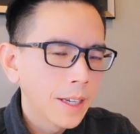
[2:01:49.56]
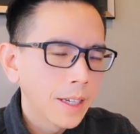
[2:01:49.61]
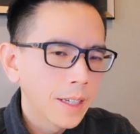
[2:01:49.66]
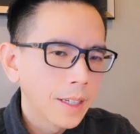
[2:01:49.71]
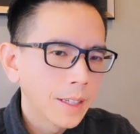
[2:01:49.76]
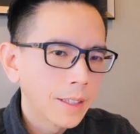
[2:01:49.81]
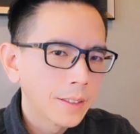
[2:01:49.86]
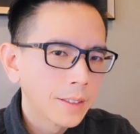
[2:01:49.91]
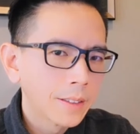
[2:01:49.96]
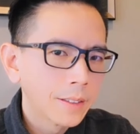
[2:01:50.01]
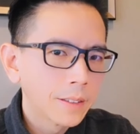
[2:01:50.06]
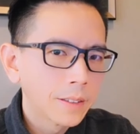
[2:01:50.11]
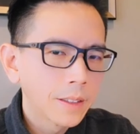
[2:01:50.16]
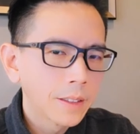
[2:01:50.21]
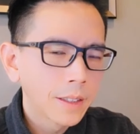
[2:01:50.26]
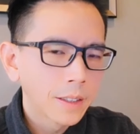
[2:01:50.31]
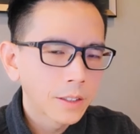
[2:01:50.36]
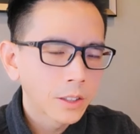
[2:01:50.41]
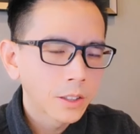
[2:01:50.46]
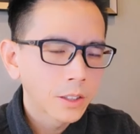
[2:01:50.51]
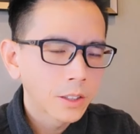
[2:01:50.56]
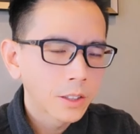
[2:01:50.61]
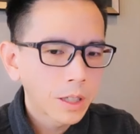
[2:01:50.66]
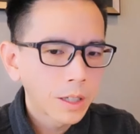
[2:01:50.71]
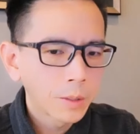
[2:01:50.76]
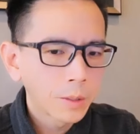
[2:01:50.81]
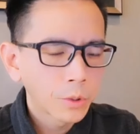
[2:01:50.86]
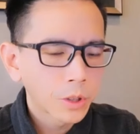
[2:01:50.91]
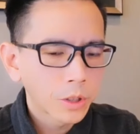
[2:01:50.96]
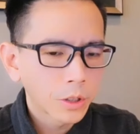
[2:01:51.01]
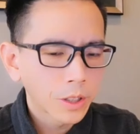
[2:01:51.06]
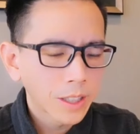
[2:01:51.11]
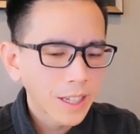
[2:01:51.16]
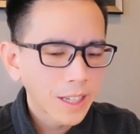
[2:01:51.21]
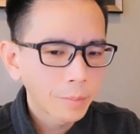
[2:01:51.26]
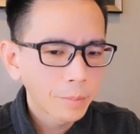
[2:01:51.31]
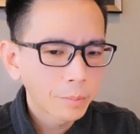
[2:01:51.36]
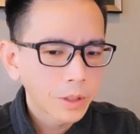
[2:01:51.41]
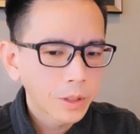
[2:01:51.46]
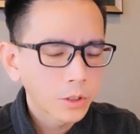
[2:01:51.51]
And sometimes there
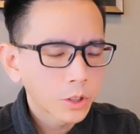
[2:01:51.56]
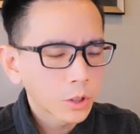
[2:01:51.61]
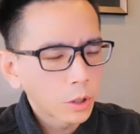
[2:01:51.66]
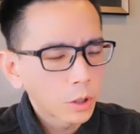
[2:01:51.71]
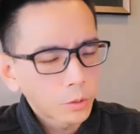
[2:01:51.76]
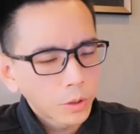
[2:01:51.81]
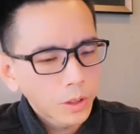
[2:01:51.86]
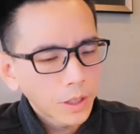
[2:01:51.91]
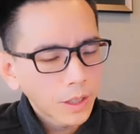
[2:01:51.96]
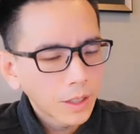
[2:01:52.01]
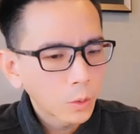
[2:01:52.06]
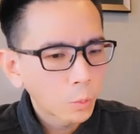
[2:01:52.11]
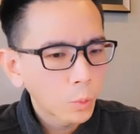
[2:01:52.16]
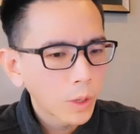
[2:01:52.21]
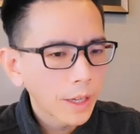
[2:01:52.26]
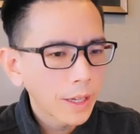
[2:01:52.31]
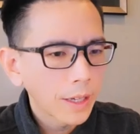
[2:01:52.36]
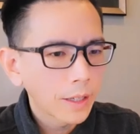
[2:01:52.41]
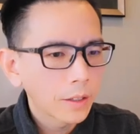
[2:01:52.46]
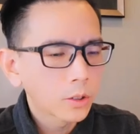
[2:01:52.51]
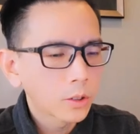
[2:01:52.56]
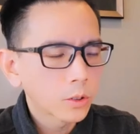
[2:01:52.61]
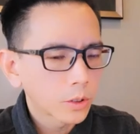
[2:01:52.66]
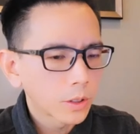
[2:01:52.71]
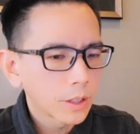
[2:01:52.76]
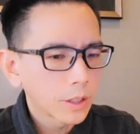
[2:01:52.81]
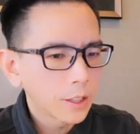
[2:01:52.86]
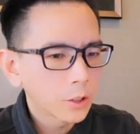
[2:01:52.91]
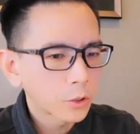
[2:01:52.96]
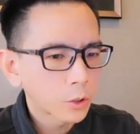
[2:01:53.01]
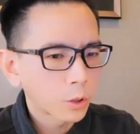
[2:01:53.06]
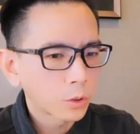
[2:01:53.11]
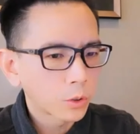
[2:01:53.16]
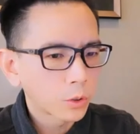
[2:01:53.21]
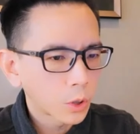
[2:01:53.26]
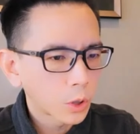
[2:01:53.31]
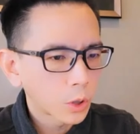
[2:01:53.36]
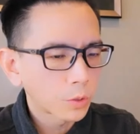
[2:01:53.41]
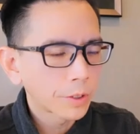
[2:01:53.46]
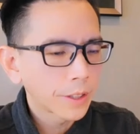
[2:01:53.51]
can be, so in a way, these are
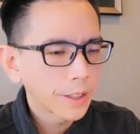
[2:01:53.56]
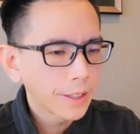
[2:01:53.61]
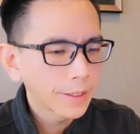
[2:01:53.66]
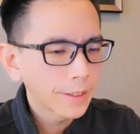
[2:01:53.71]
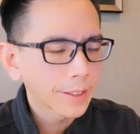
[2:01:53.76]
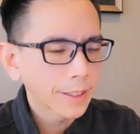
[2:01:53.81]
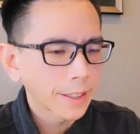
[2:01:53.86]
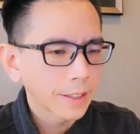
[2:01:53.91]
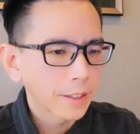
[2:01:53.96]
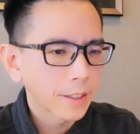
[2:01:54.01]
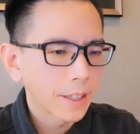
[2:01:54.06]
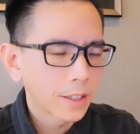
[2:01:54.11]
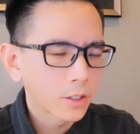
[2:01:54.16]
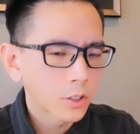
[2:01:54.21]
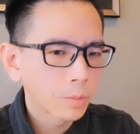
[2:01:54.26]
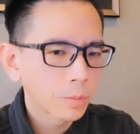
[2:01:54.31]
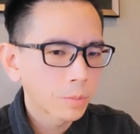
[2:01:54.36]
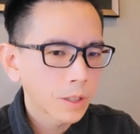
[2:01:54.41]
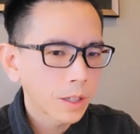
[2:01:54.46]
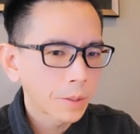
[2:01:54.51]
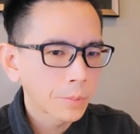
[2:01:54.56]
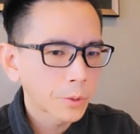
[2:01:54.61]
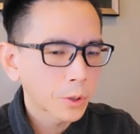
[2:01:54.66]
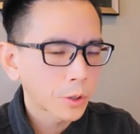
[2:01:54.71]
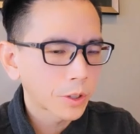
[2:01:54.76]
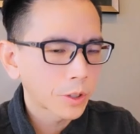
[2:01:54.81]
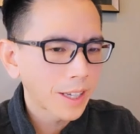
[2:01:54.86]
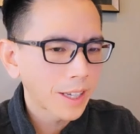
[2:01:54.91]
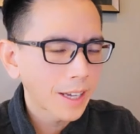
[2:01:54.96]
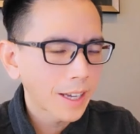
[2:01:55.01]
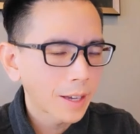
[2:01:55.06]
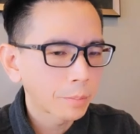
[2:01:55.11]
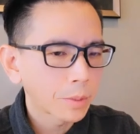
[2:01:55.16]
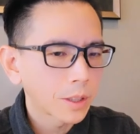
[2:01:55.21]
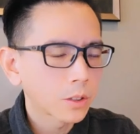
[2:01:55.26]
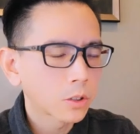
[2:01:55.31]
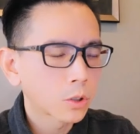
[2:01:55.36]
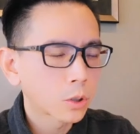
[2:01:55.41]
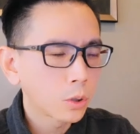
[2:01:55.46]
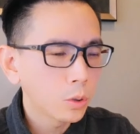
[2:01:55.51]
nerve healing. And sometimes there can
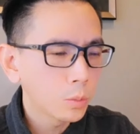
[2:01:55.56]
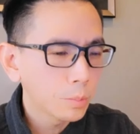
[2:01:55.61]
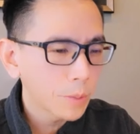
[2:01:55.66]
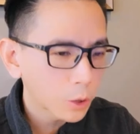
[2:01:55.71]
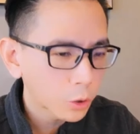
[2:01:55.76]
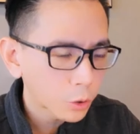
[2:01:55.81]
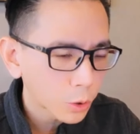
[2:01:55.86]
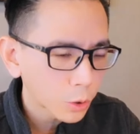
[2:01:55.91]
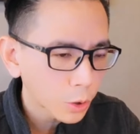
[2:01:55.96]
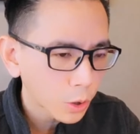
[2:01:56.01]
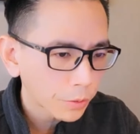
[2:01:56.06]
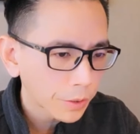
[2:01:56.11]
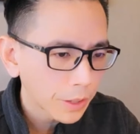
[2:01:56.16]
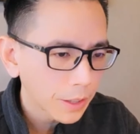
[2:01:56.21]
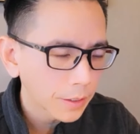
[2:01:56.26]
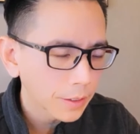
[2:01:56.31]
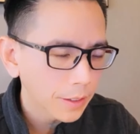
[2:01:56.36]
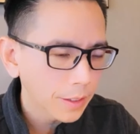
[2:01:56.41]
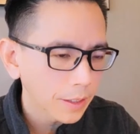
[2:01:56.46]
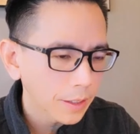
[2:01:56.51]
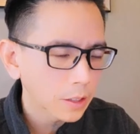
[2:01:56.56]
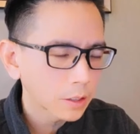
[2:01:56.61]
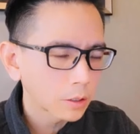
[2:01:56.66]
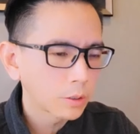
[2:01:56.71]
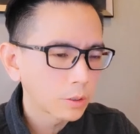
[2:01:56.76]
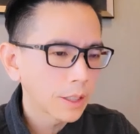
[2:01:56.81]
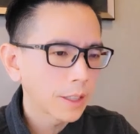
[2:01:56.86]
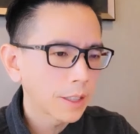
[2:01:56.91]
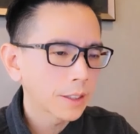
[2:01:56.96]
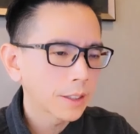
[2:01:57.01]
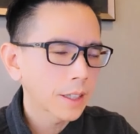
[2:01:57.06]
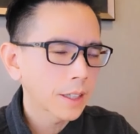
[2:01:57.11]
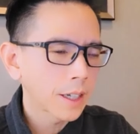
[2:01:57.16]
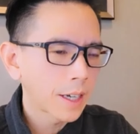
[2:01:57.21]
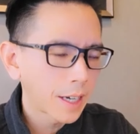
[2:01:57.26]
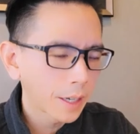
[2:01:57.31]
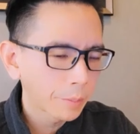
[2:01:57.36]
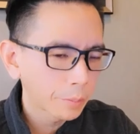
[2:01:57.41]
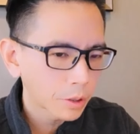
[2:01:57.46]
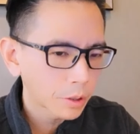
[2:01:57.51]
be too much nerve healing, creating
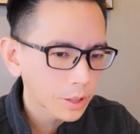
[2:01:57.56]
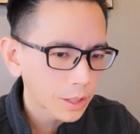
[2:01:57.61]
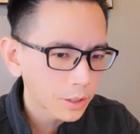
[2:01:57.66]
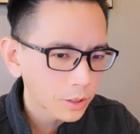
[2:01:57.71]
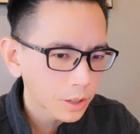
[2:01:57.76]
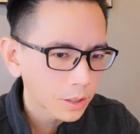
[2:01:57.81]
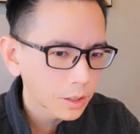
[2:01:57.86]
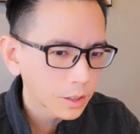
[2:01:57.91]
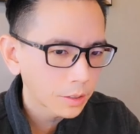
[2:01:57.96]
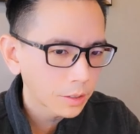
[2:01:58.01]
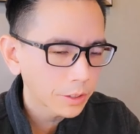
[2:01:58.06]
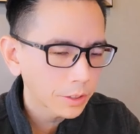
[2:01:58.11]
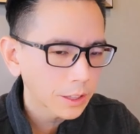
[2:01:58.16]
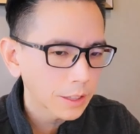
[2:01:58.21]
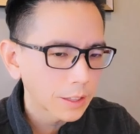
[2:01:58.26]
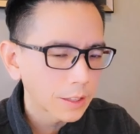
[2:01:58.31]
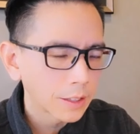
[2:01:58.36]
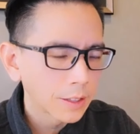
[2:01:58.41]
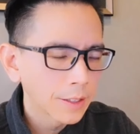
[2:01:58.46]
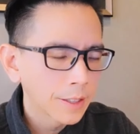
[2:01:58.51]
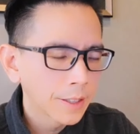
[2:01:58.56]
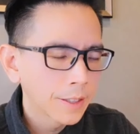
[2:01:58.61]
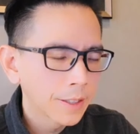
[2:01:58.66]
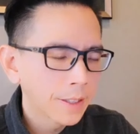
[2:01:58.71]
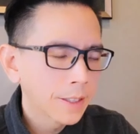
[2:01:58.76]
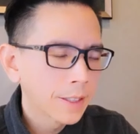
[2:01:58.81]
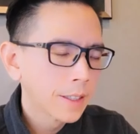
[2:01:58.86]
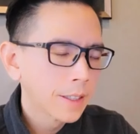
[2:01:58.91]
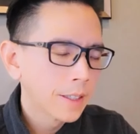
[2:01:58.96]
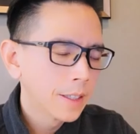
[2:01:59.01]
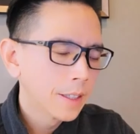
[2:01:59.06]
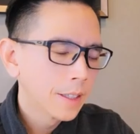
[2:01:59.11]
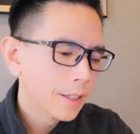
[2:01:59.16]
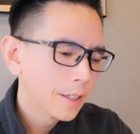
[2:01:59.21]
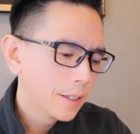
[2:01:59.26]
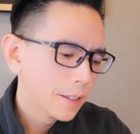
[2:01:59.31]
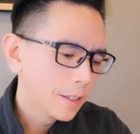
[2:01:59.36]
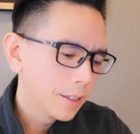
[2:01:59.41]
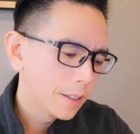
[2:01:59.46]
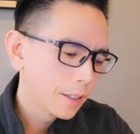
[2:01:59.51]
hypersensitivity.
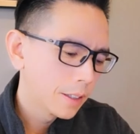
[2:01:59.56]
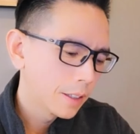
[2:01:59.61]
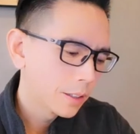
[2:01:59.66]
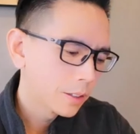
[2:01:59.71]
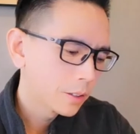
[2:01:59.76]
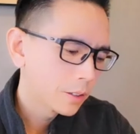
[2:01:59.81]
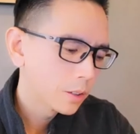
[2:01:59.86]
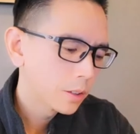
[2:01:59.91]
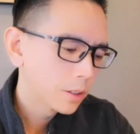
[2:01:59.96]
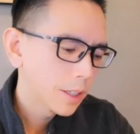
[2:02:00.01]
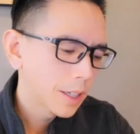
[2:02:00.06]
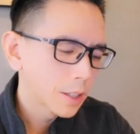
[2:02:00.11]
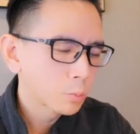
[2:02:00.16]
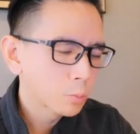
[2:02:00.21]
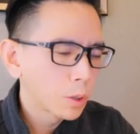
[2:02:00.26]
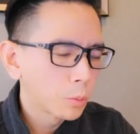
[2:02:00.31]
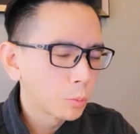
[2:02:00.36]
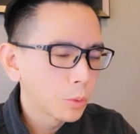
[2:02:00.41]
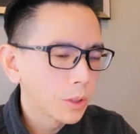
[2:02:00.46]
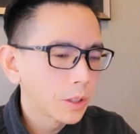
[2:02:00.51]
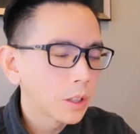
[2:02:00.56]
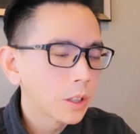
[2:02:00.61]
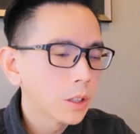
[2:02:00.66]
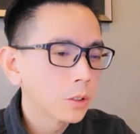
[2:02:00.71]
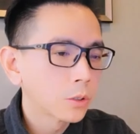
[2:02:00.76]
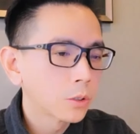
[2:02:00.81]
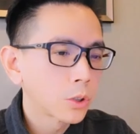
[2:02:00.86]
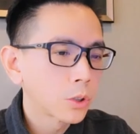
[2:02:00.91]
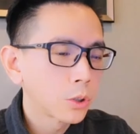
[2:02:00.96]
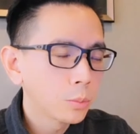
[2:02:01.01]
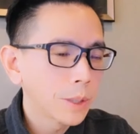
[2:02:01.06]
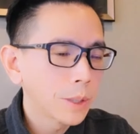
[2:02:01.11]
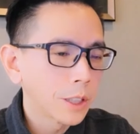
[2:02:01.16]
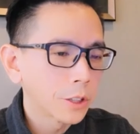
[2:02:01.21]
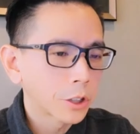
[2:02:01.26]
That's when we heal too